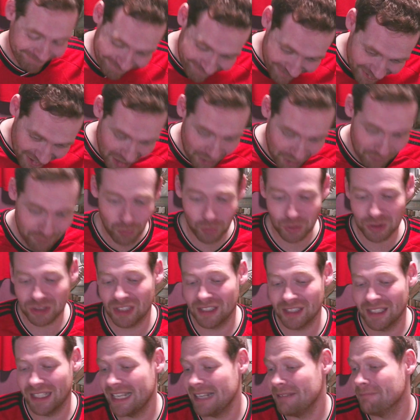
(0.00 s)

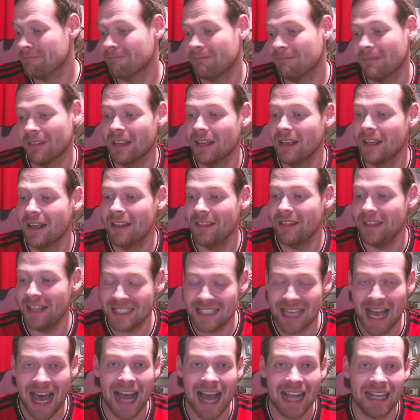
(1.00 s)
unfortunately, the
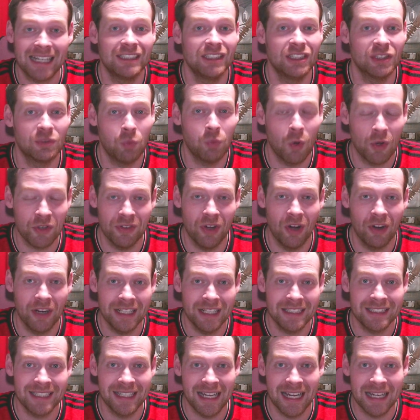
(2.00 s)
attack just wasn't on it
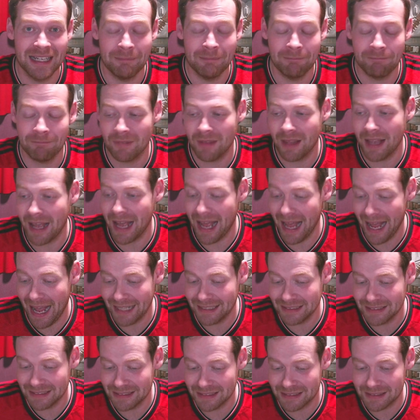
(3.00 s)
today,
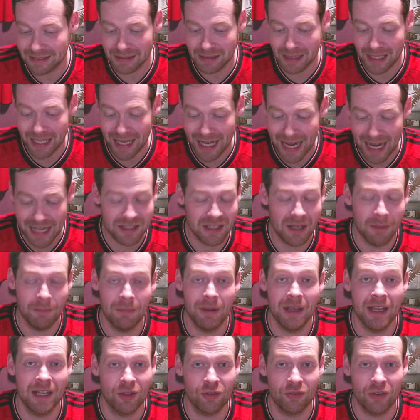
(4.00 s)
and it ends up
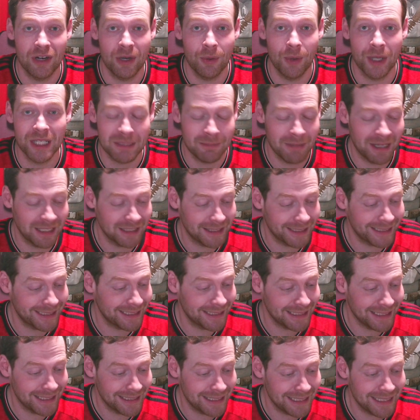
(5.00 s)
being 3-1 to Manchester
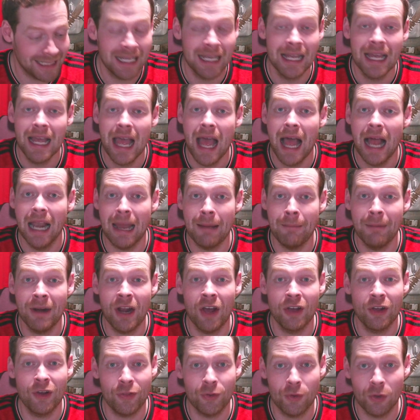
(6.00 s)
City. Let me know
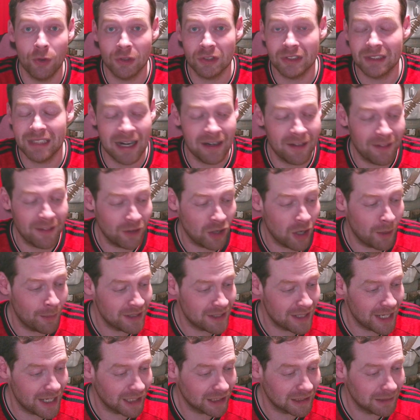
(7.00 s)
your thoughts down in the comment
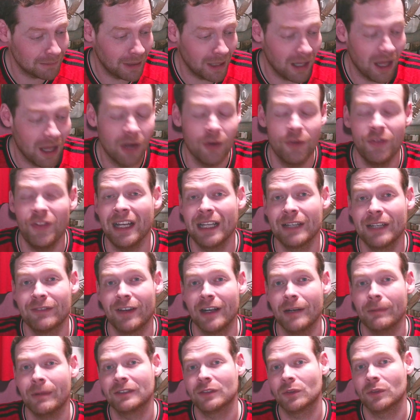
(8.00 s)
section below. Thank you very
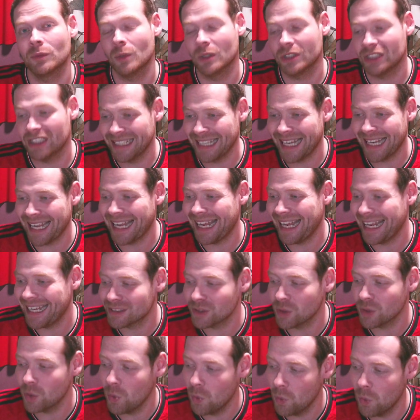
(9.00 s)
much for watching. As
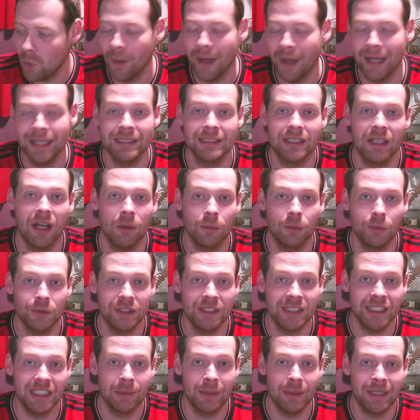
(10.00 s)
always, I will see
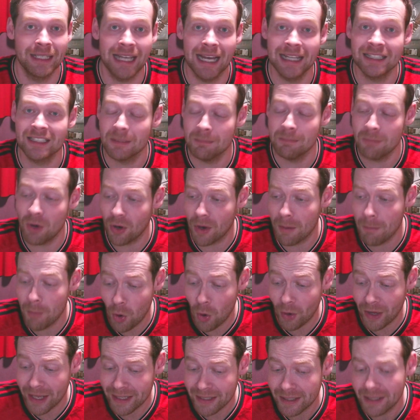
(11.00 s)
you again tomorrow
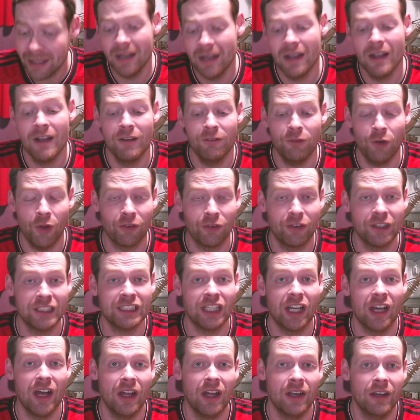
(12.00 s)
morning for the
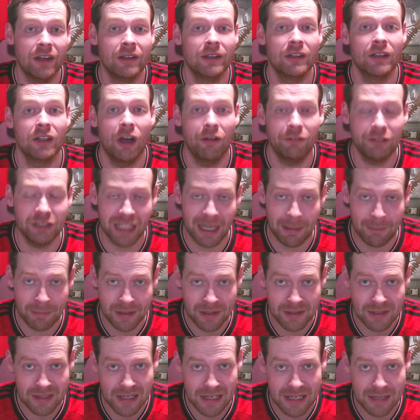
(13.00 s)
return of
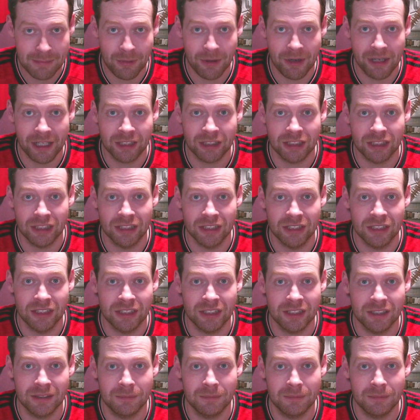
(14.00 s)
Champions League predictions.